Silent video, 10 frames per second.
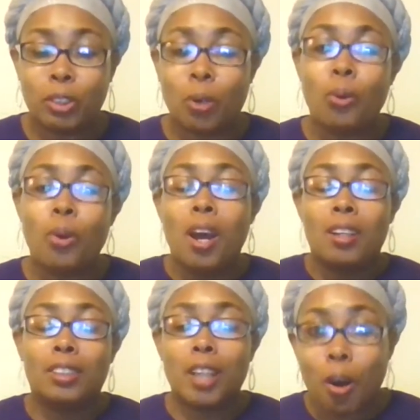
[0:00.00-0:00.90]
So
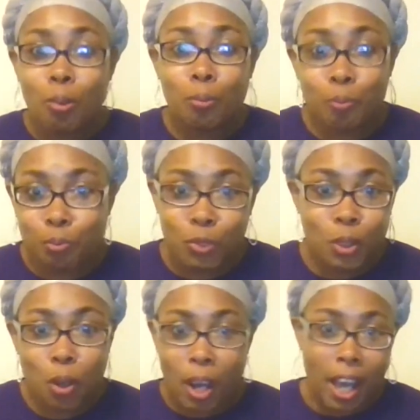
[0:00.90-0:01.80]
don't,
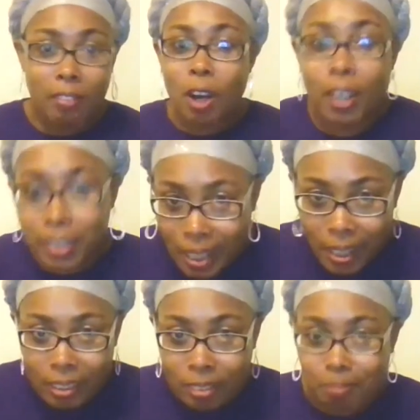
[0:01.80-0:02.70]
have a heart attack